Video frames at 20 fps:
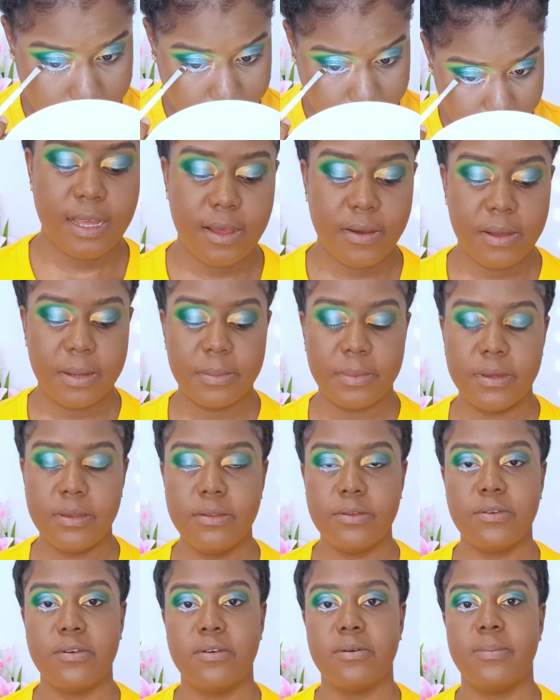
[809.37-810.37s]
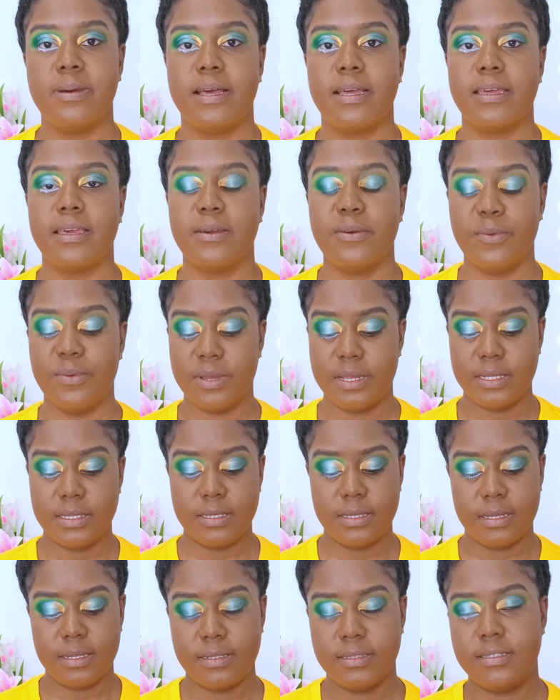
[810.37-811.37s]
Now I'm going to go back in
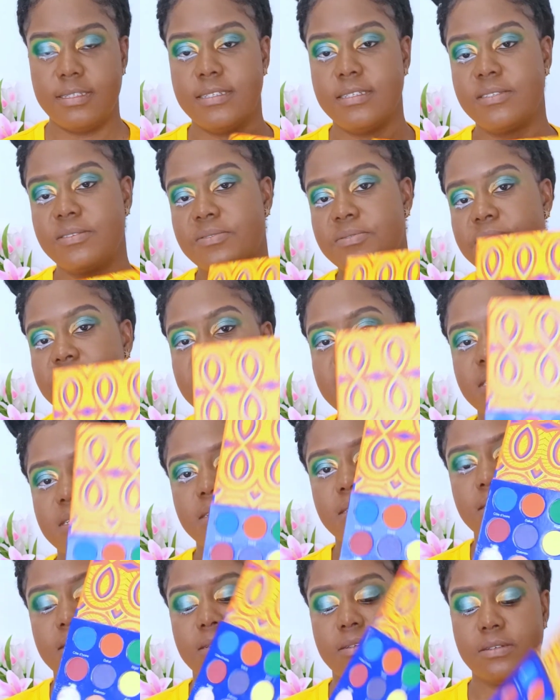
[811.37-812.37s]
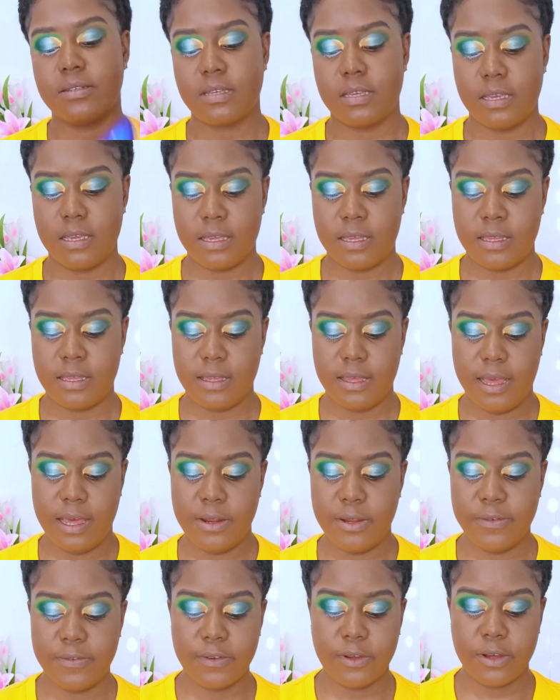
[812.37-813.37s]
with this green, okay? And
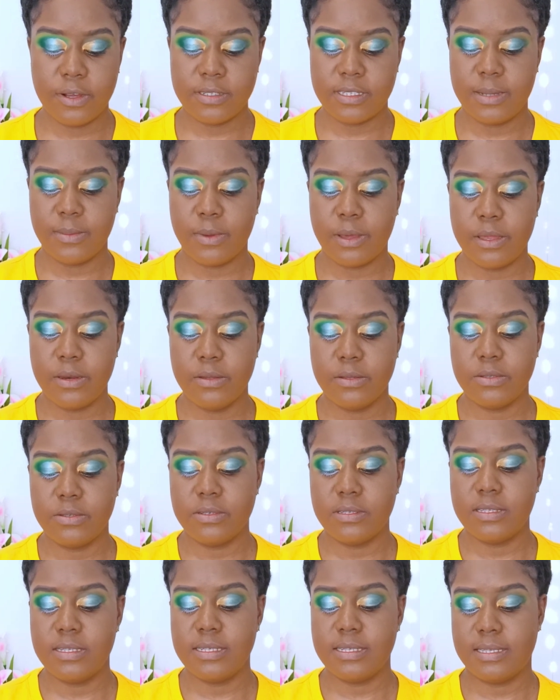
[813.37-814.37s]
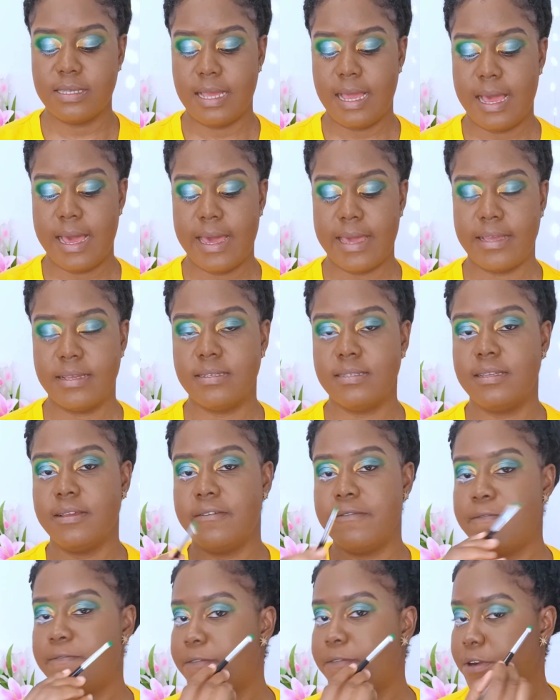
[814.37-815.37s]
of course I'm going to do these eyes
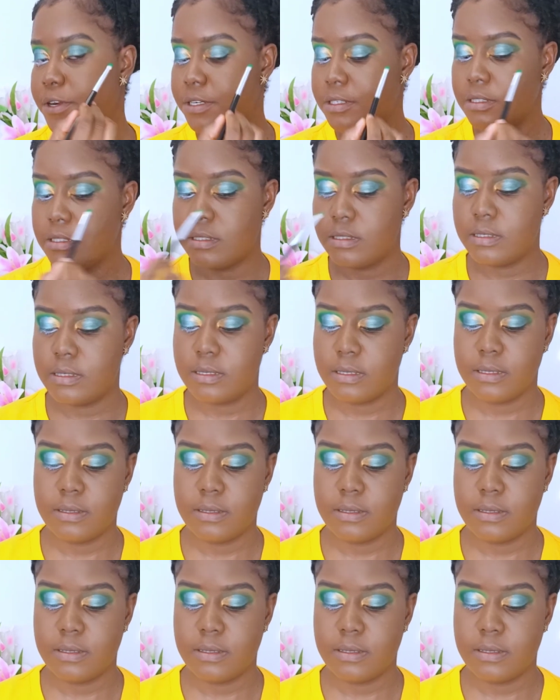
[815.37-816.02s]
first.